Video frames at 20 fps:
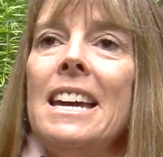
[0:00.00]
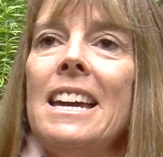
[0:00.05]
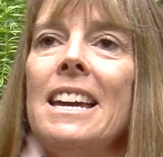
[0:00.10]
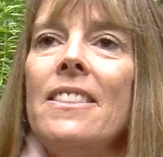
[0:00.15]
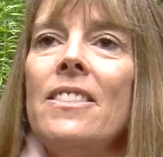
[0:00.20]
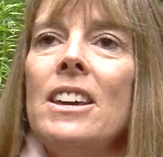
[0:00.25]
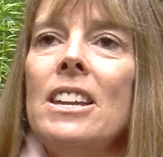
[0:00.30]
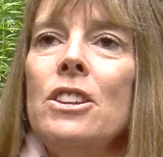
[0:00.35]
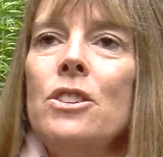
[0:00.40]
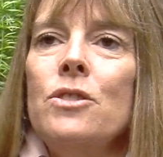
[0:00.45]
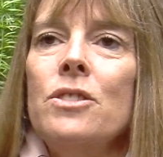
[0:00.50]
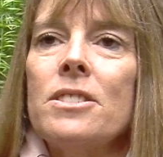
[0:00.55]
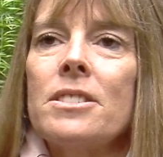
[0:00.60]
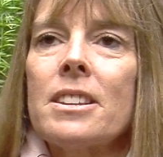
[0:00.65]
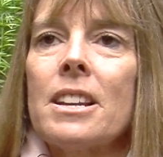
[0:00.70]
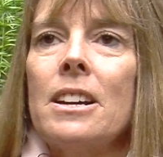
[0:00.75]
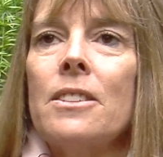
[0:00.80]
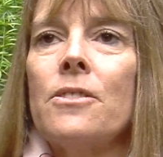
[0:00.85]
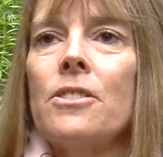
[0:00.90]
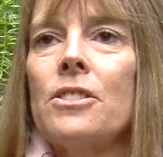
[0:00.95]
and then you
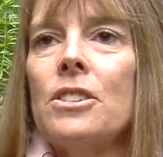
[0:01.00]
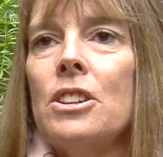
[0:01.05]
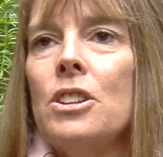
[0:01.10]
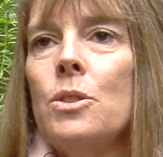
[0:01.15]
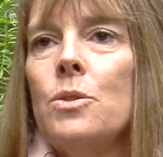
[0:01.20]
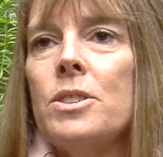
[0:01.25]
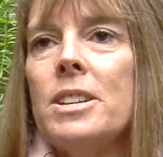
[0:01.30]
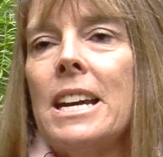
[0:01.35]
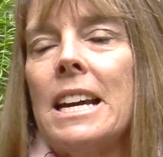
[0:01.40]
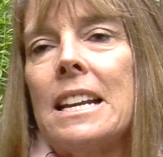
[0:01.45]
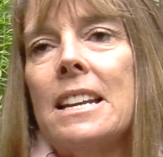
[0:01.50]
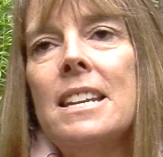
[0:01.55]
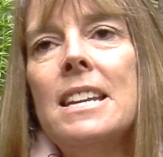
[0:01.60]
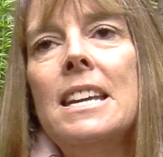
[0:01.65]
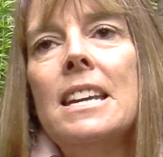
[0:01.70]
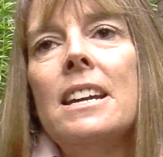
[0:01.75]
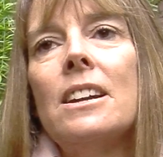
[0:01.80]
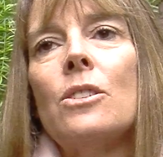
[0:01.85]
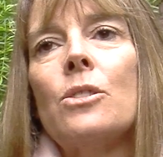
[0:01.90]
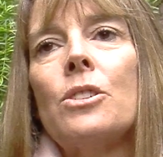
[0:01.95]
discover a new
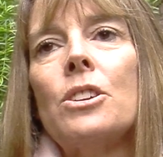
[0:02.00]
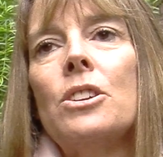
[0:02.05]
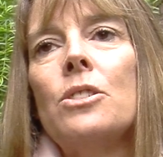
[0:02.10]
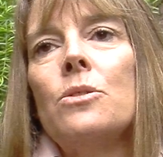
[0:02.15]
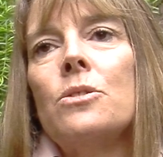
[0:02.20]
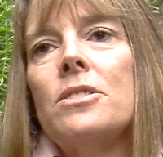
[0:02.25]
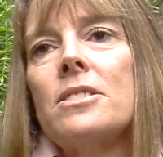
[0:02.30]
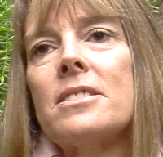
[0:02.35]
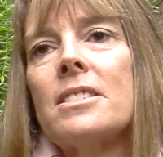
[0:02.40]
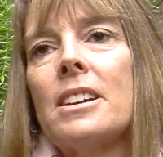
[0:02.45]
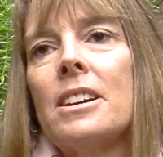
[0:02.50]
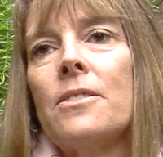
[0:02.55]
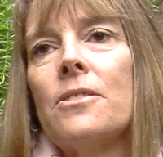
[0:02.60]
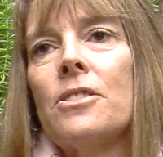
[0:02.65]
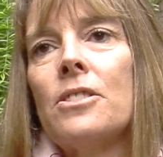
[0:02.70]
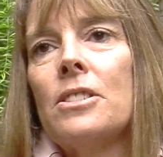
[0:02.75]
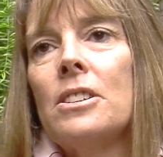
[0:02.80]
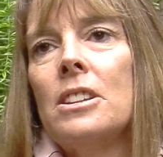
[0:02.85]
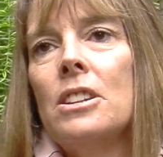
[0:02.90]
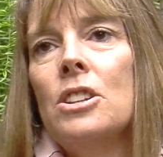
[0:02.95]
technique, or you
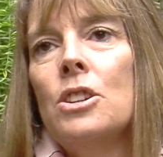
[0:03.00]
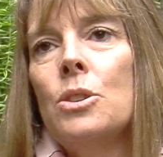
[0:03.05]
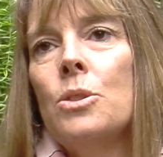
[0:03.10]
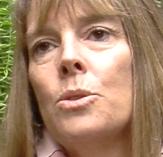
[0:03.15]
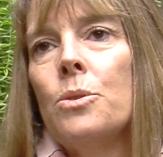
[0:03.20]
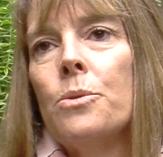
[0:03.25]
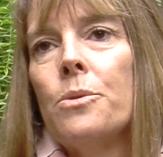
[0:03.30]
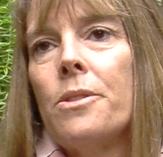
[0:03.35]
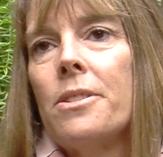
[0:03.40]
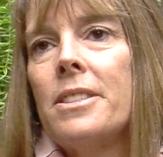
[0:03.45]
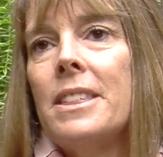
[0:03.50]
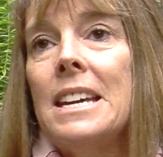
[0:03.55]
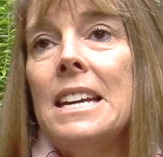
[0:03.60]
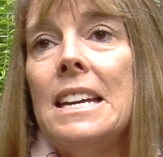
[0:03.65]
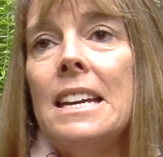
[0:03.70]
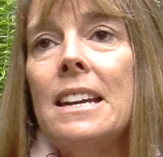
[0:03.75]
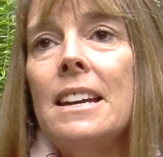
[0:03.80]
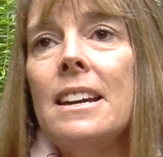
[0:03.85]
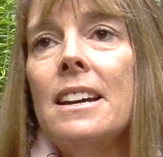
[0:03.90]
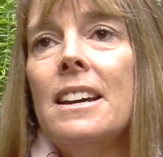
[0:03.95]
discover a new
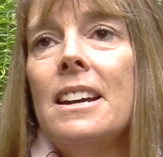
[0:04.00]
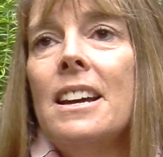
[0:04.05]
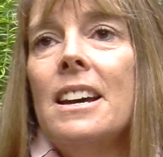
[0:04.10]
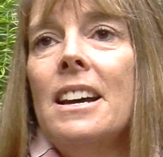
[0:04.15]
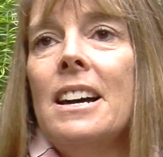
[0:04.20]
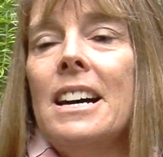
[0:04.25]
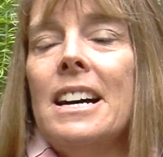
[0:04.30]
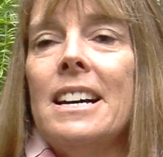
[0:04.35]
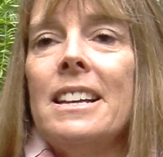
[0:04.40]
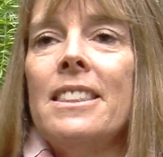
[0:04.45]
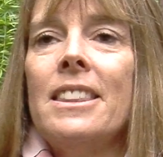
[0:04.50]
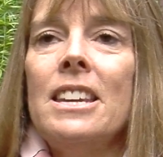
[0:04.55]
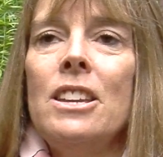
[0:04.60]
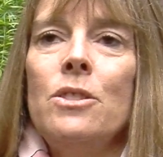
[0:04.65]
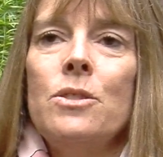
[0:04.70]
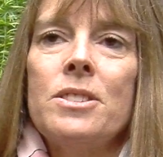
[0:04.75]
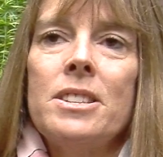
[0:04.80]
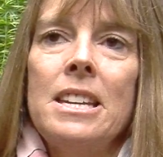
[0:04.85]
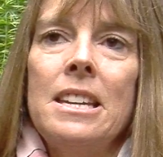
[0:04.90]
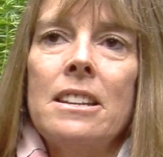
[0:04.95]
thing that
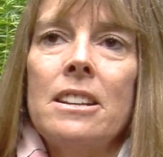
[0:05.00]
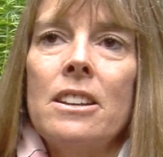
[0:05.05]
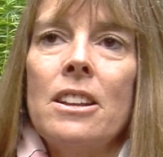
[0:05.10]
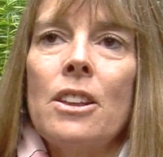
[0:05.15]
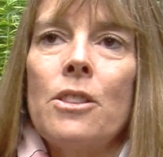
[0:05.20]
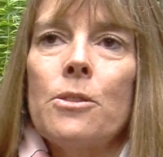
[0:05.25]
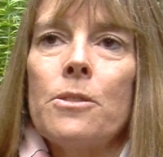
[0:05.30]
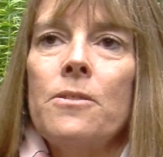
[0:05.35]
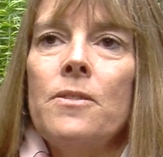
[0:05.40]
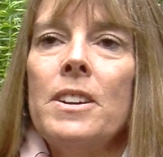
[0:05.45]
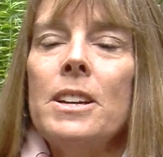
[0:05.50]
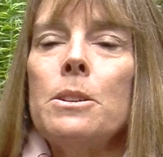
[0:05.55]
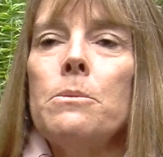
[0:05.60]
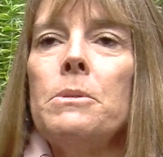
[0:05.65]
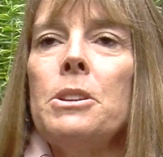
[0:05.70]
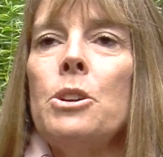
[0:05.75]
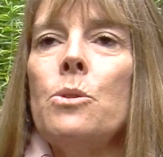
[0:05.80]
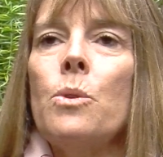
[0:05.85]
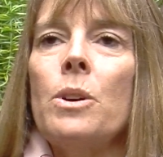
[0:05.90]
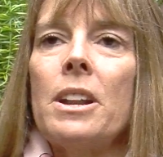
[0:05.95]
you see in another film
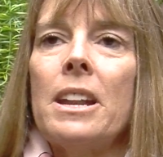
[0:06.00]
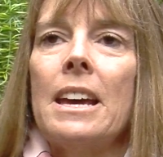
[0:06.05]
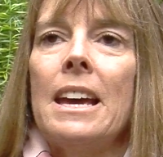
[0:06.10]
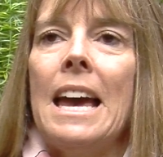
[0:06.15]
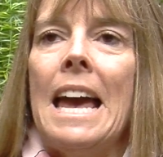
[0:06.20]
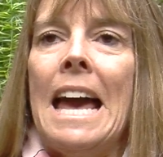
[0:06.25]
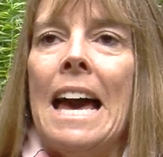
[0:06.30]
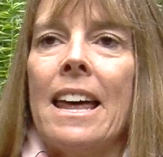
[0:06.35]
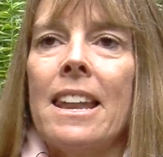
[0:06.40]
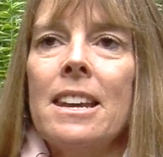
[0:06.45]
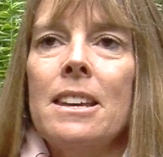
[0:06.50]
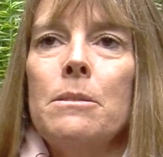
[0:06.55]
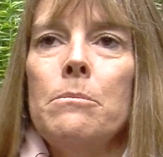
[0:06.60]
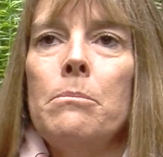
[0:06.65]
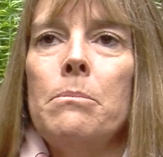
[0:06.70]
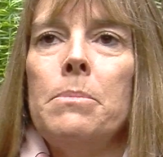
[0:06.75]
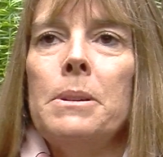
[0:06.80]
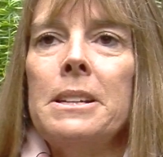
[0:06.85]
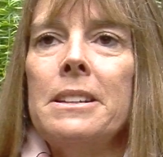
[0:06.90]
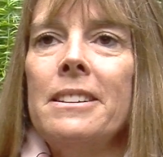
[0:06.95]
and you want to add it.
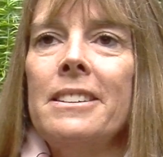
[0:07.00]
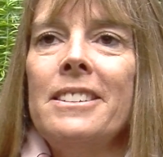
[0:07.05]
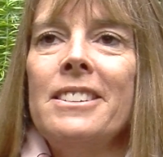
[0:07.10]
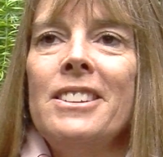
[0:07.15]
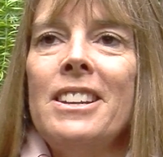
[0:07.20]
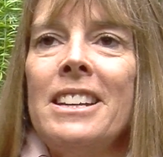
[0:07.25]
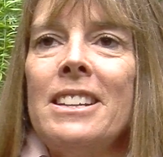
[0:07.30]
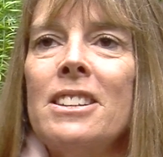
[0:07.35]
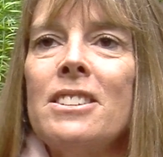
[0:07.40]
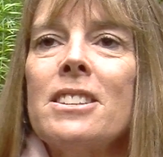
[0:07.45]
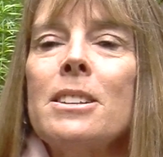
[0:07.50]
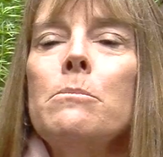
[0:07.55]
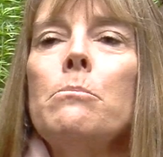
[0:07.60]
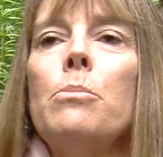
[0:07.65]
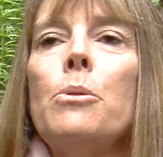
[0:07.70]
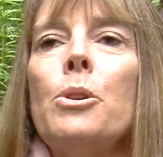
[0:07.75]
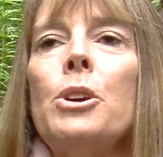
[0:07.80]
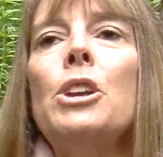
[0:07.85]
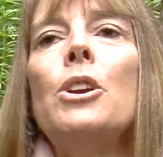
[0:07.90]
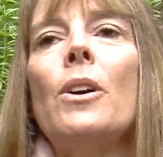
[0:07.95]
But at some
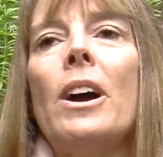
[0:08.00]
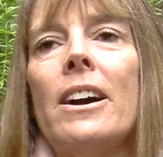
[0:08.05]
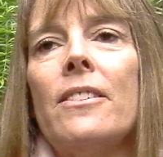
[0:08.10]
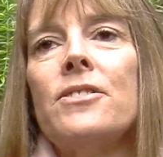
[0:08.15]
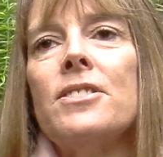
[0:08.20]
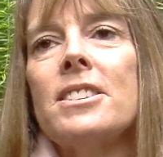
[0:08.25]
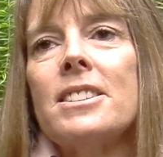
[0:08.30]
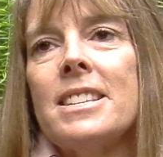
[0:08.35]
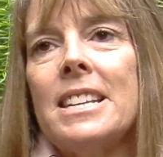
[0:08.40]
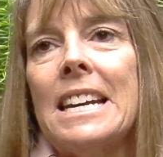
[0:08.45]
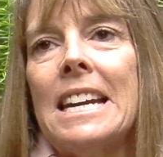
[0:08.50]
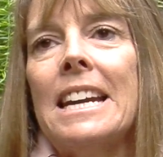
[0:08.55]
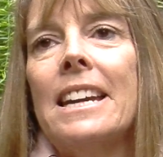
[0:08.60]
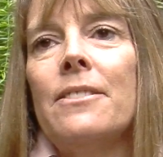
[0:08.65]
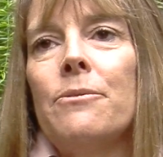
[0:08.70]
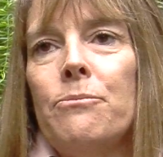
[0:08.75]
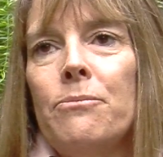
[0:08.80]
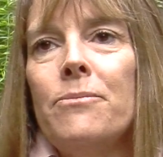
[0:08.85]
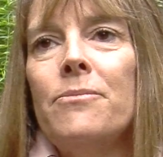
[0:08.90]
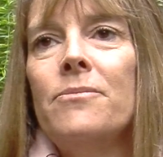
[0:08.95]
point you have to say
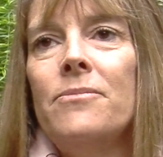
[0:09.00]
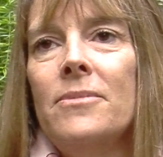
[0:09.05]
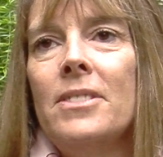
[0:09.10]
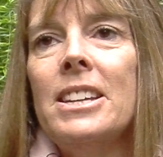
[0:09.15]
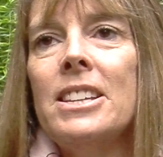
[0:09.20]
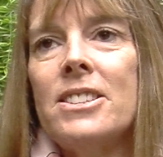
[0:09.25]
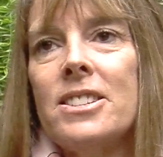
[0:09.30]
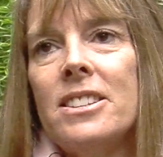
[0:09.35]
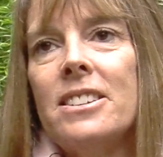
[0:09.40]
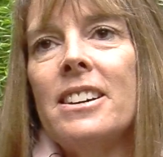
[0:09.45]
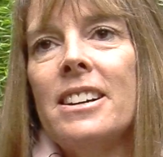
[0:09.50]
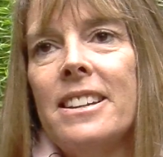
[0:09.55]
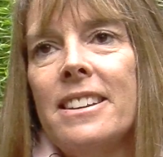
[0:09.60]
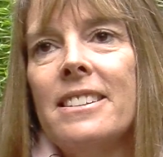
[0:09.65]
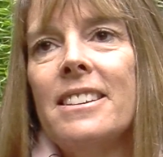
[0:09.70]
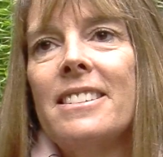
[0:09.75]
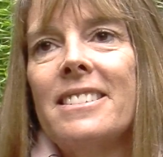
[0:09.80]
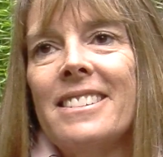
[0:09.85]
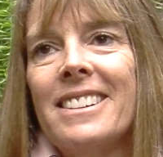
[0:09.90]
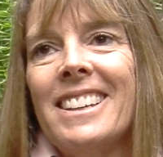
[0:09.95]
it's done
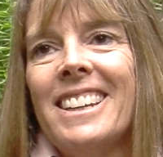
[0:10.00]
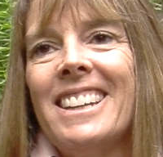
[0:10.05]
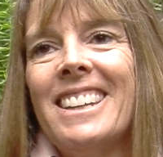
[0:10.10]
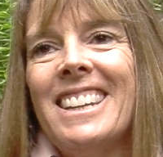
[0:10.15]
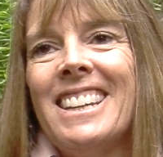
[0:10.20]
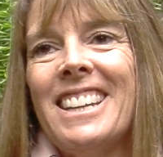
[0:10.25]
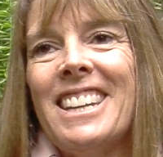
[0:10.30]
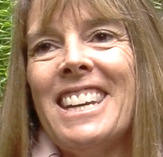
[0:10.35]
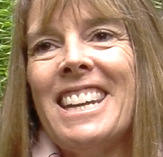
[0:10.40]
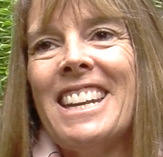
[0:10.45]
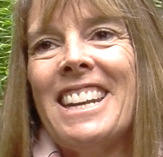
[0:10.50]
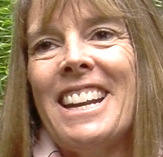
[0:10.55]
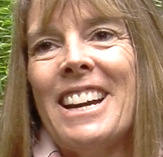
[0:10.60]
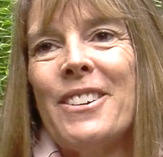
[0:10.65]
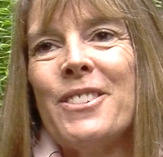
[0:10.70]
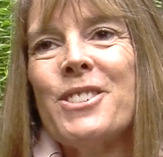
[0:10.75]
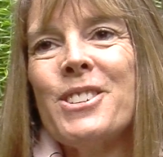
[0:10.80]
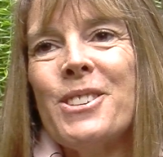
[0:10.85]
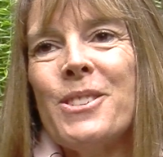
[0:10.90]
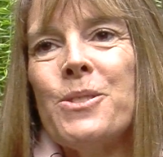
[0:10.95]
and then get it
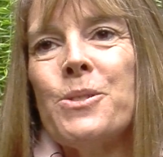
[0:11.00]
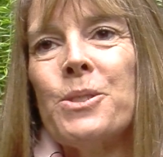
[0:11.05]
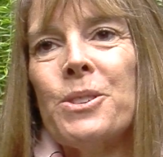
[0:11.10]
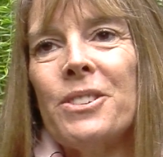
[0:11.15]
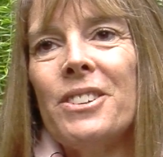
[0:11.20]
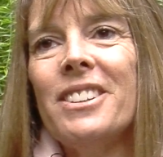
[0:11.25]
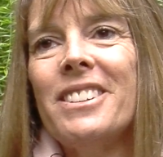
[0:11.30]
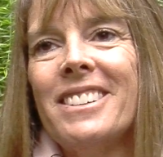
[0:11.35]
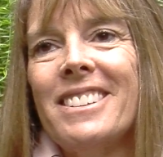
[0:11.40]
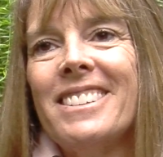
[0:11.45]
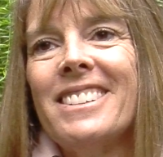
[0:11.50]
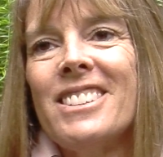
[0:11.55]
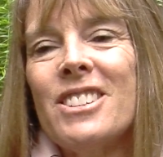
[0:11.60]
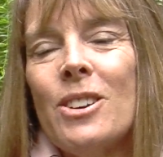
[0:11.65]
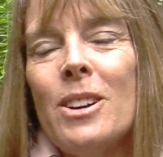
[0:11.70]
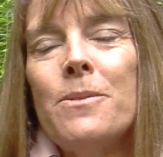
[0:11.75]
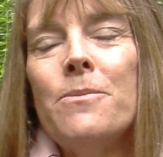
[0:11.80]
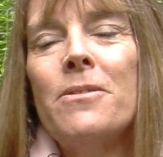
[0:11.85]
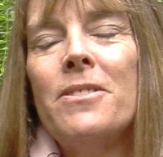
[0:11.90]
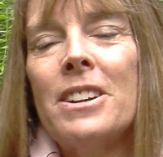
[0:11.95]
out to the world. So
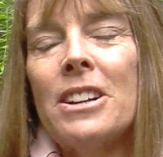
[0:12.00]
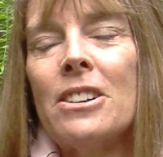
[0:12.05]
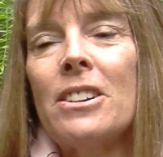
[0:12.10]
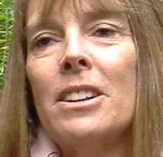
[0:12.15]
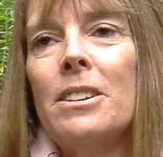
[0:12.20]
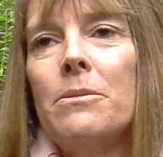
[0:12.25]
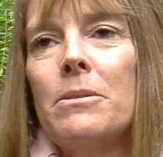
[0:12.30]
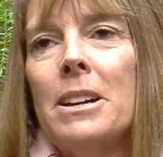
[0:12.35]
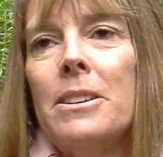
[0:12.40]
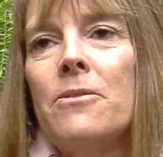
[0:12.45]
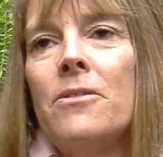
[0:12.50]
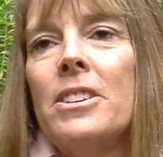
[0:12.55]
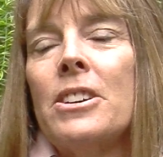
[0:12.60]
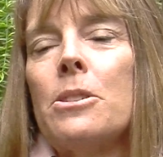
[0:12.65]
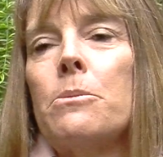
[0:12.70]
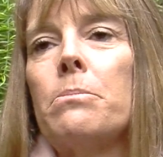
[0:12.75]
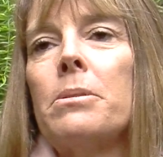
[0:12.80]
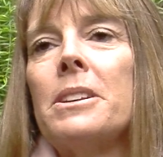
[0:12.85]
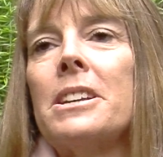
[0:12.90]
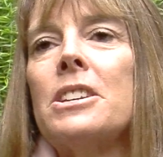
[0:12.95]
I'm
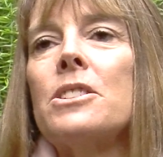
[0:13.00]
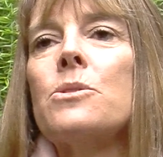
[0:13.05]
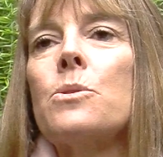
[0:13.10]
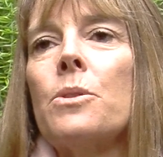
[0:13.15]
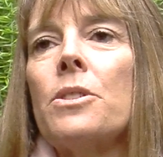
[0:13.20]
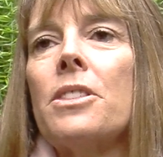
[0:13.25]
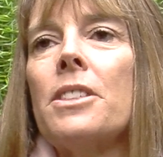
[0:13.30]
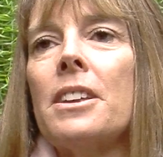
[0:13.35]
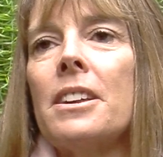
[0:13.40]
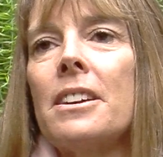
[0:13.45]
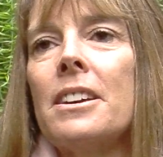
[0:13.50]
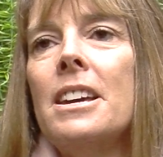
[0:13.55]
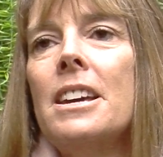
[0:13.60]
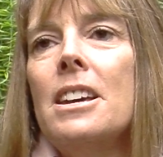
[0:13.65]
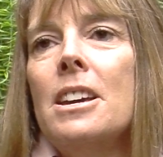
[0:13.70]
very pleased with the